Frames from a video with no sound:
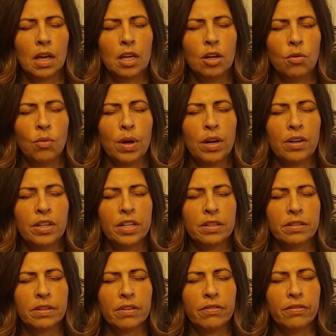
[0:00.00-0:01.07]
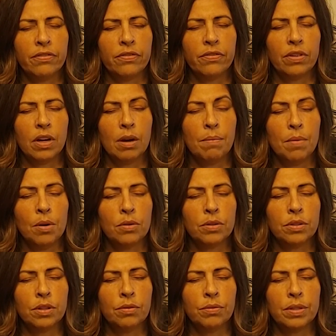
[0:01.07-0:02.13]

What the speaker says: An awareness of emotional